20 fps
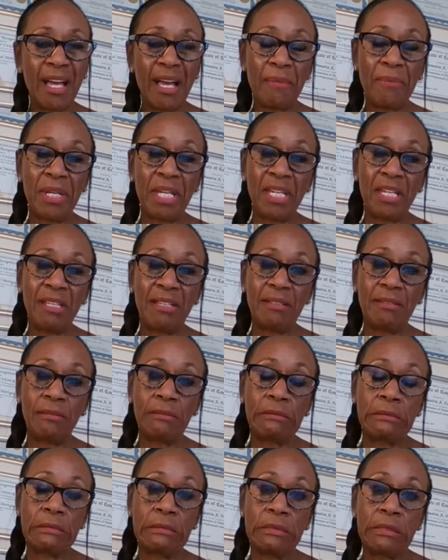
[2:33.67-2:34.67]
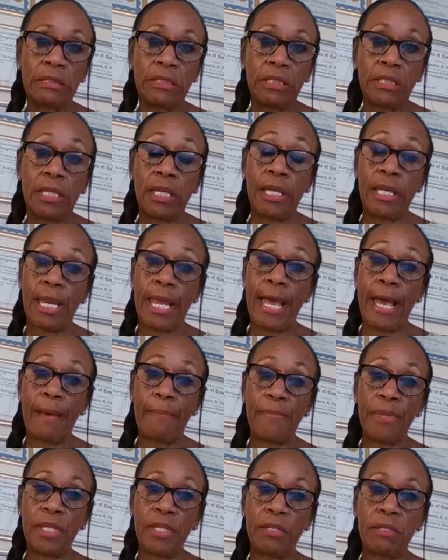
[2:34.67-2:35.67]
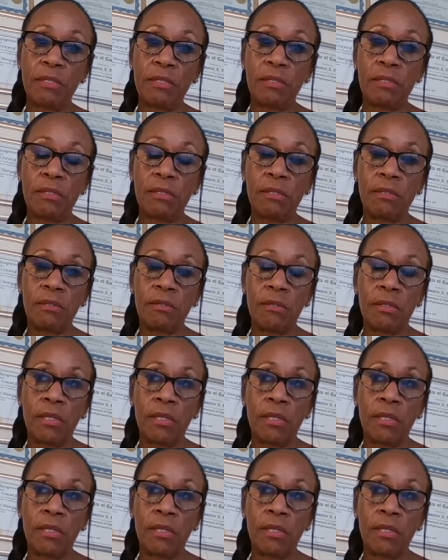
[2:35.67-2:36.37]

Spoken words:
I mean, it happens.